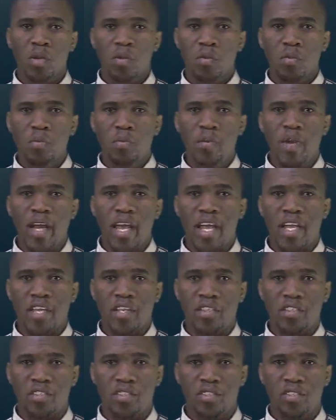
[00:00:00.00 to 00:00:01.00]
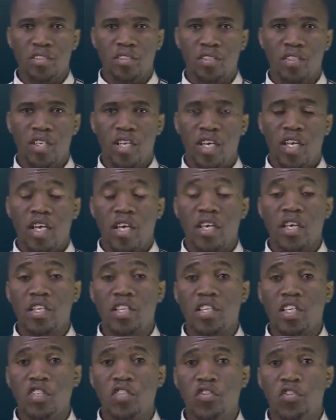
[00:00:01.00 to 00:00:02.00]
Blades, it
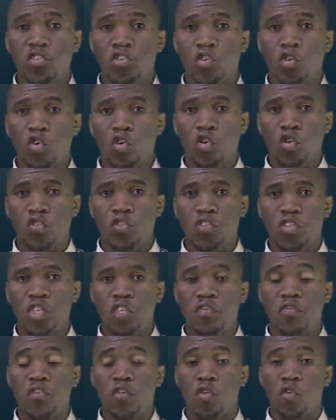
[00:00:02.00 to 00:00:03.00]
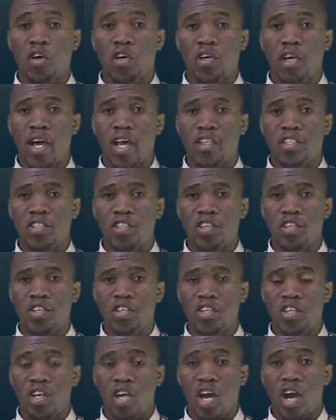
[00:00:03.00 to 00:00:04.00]
is used for cutting
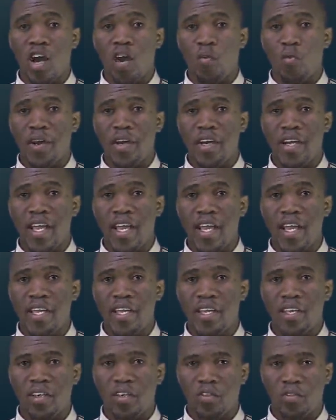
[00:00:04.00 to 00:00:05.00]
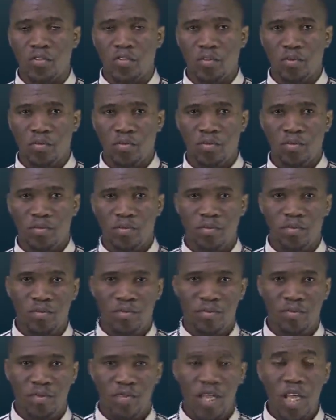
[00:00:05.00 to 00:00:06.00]
our nails.
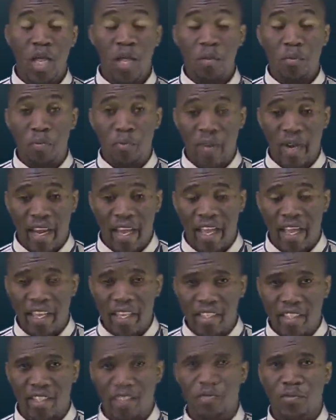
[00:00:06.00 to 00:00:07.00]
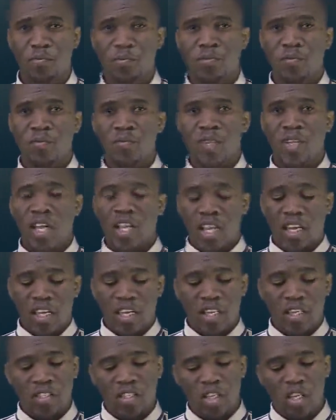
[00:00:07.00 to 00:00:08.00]
Blades,
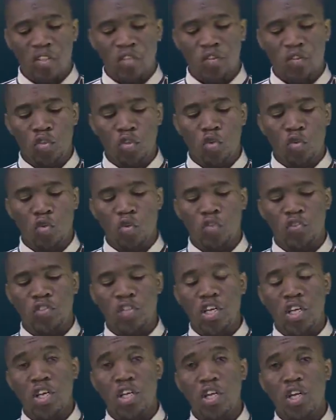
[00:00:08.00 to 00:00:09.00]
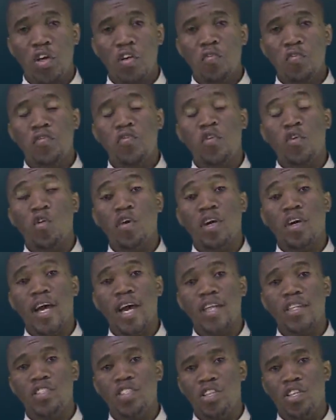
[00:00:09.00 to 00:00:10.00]
it is used for
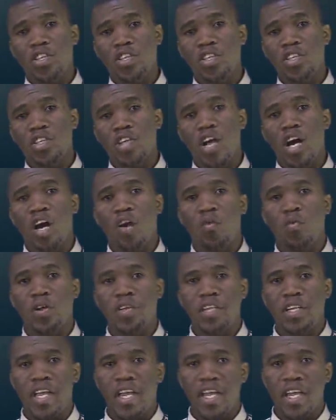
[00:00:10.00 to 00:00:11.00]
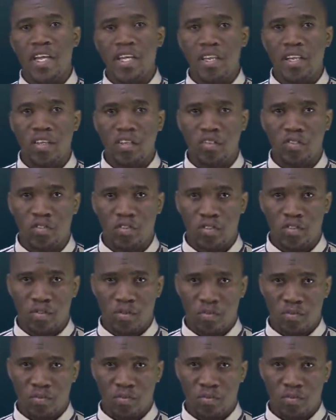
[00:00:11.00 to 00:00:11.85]
cutting our nails.